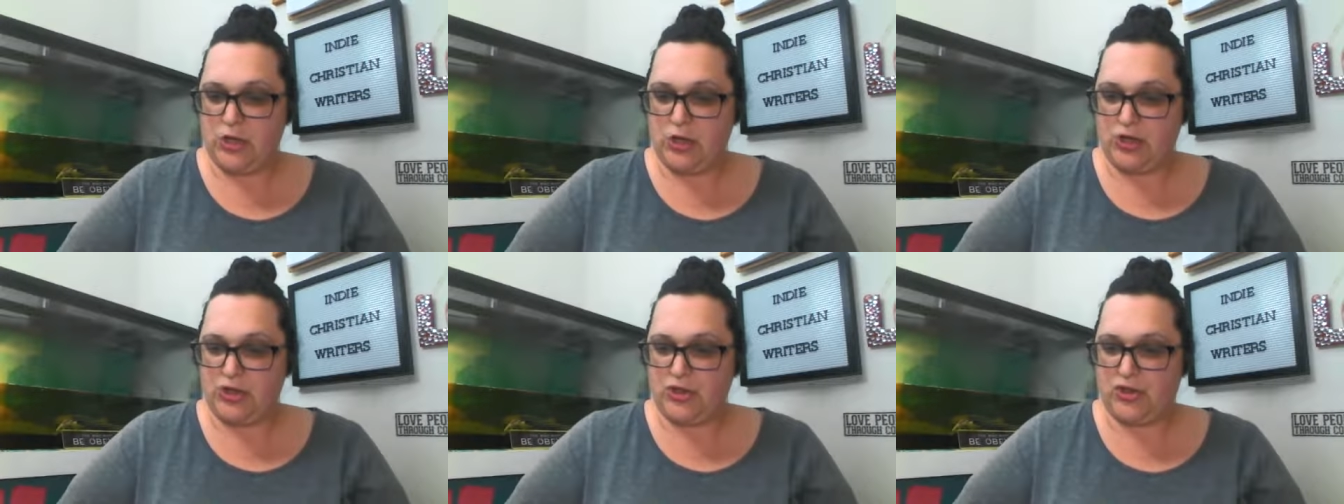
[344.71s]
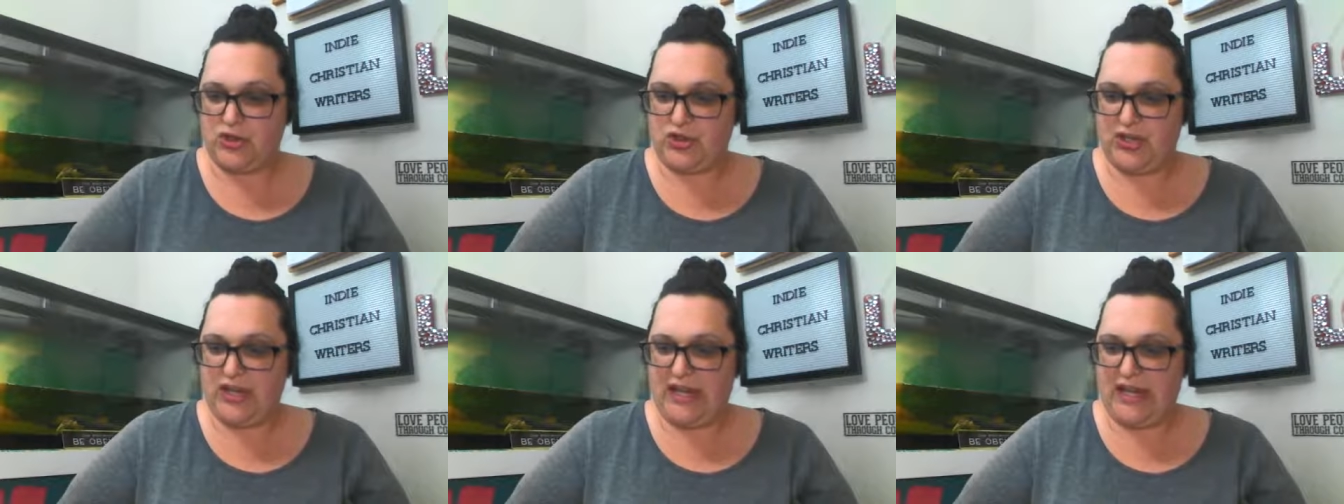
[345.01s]

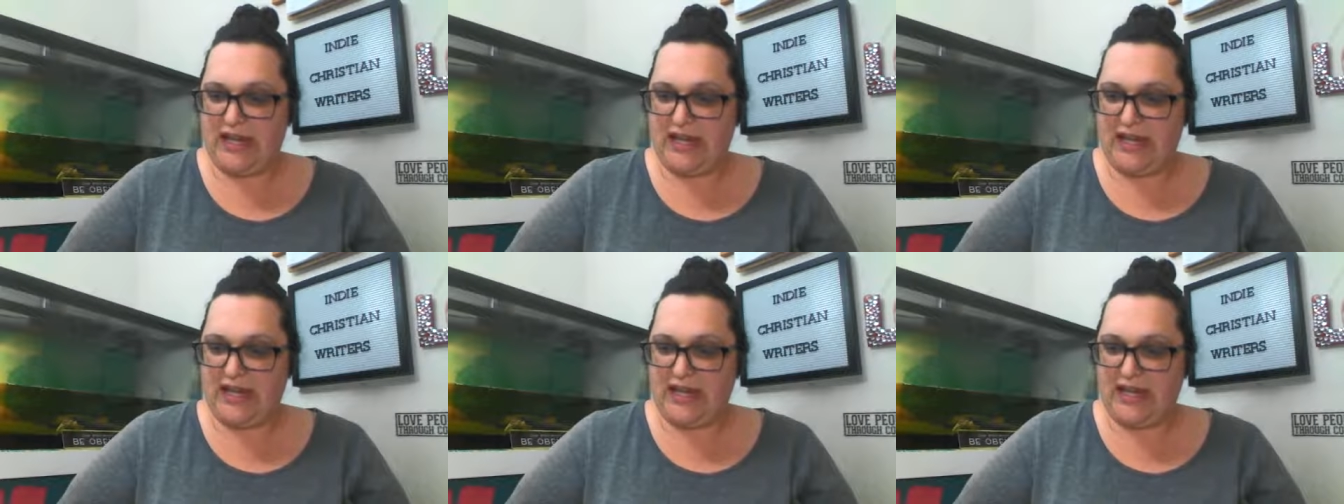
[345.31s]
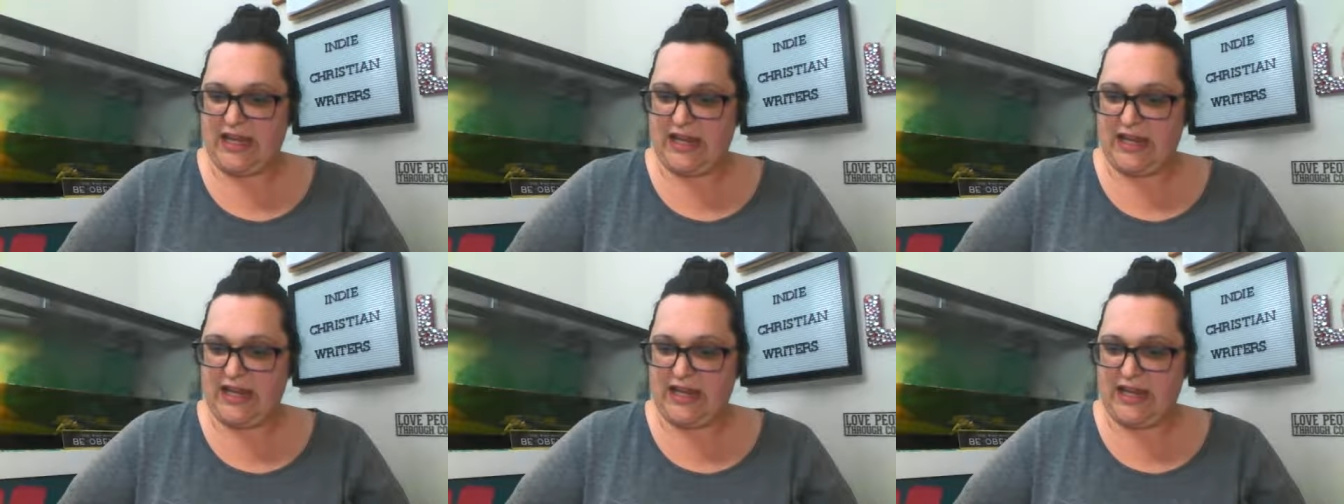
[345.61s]

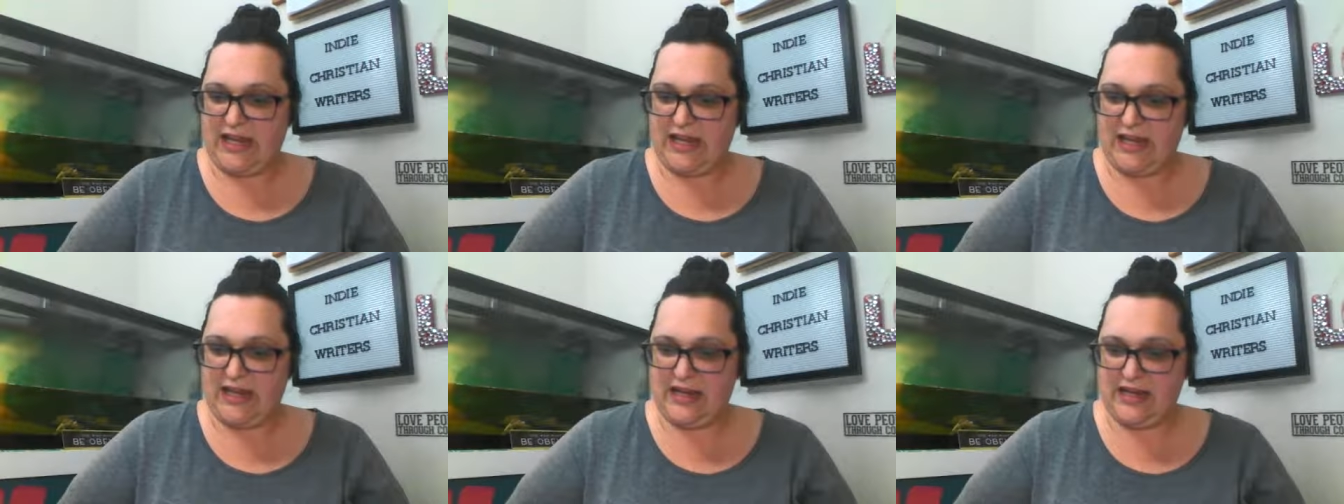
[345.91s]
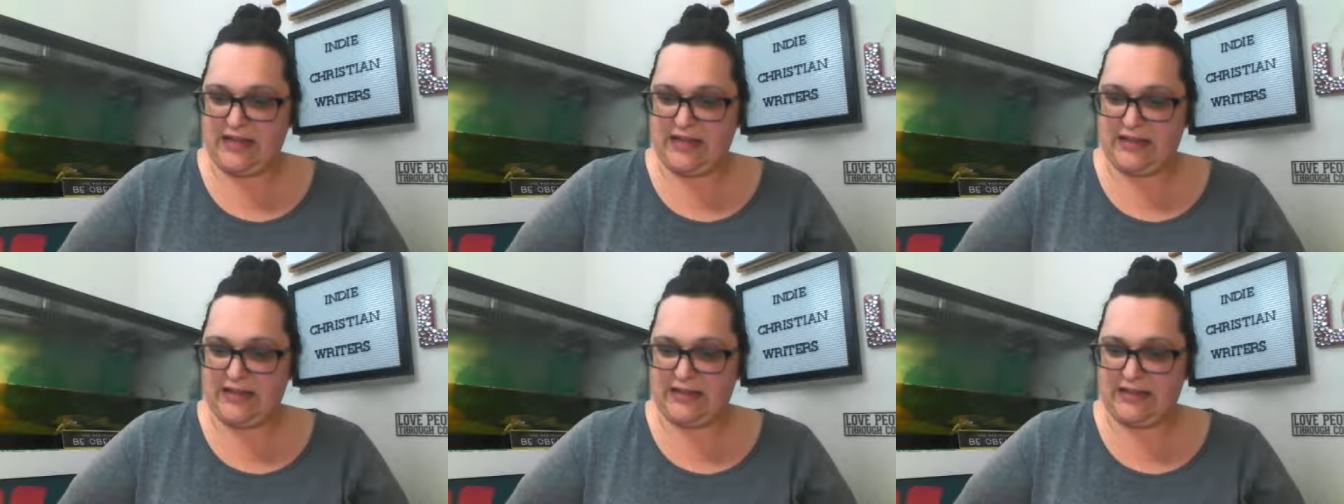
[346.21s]
She
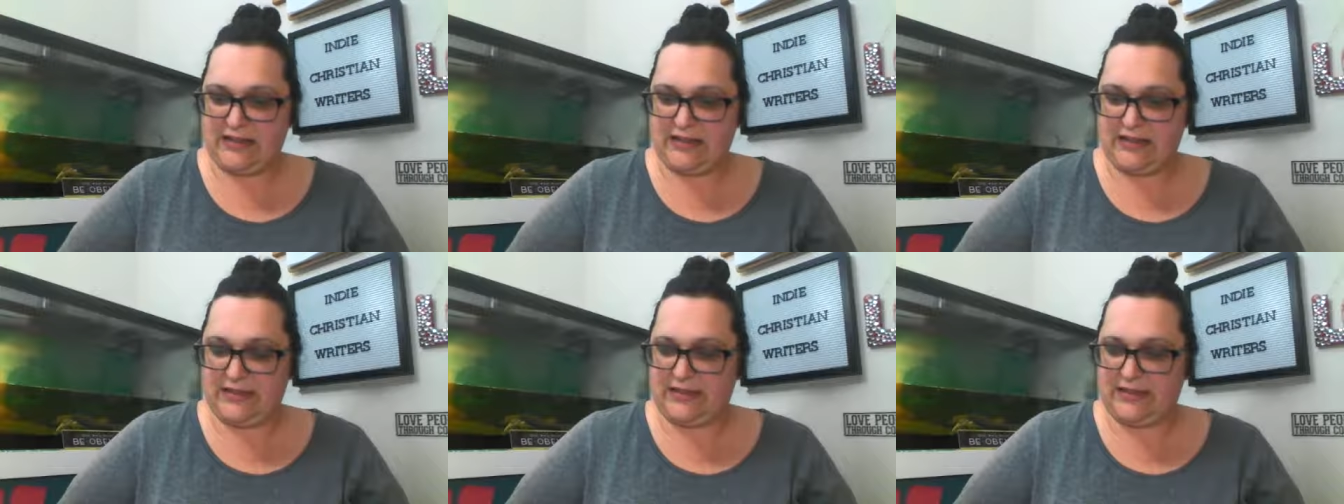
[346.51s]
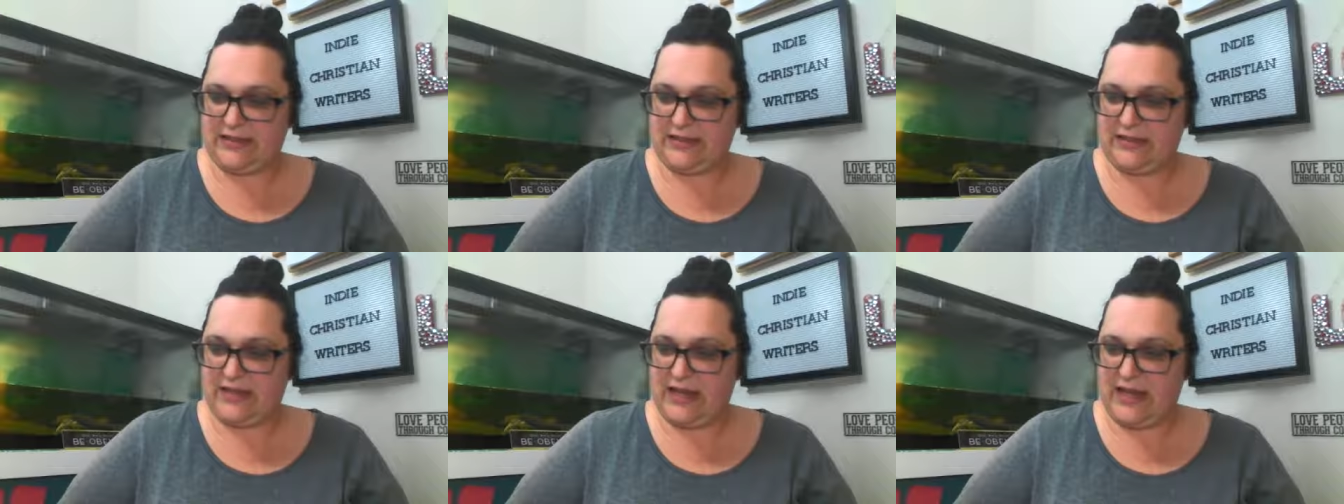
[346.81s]

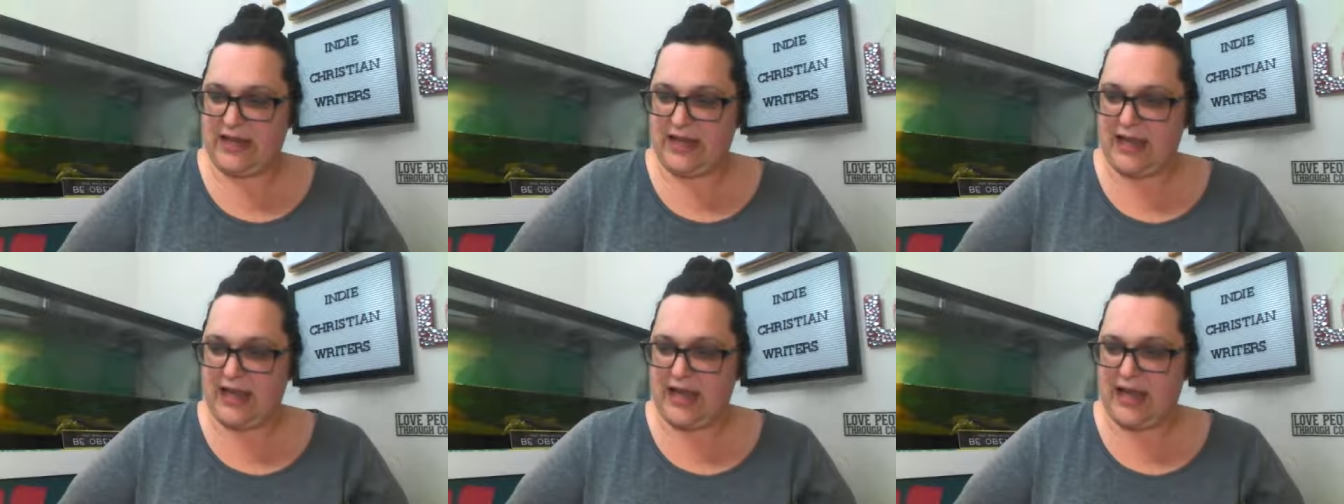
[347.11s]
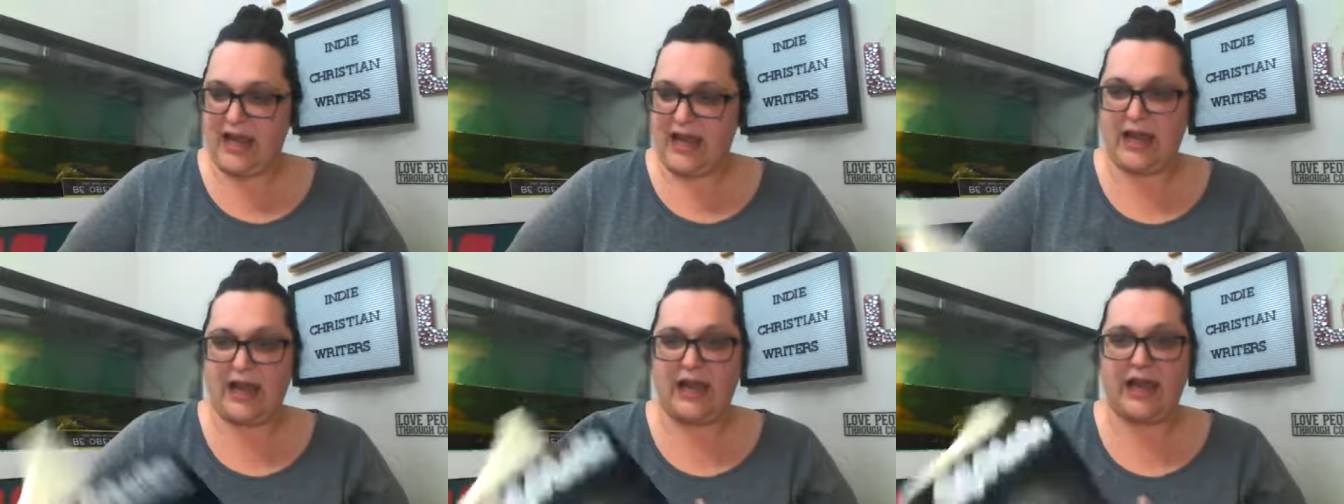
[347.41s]
is
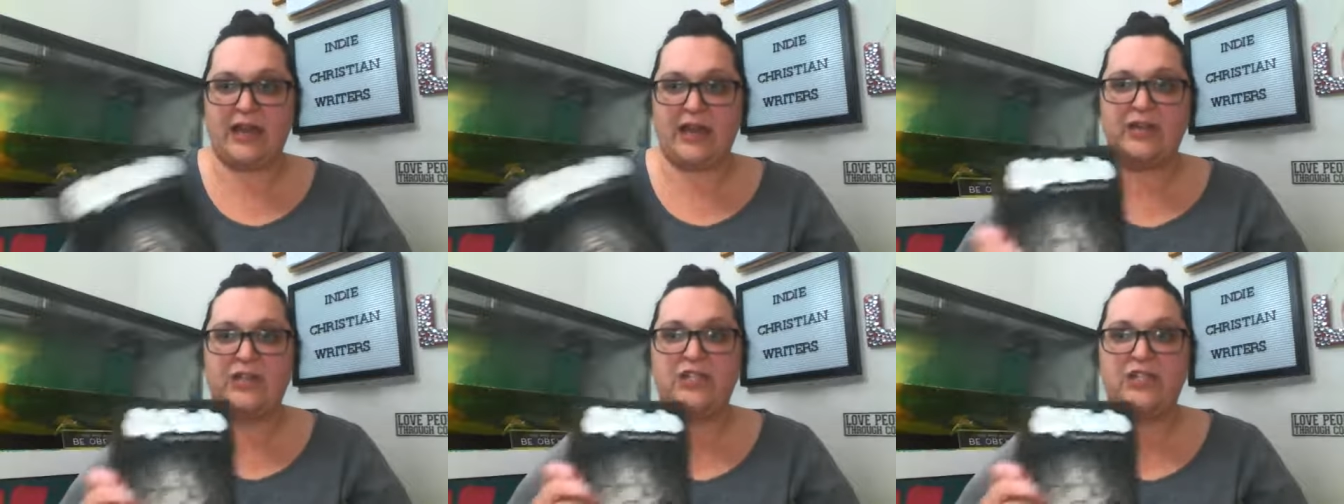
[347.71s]
a uh,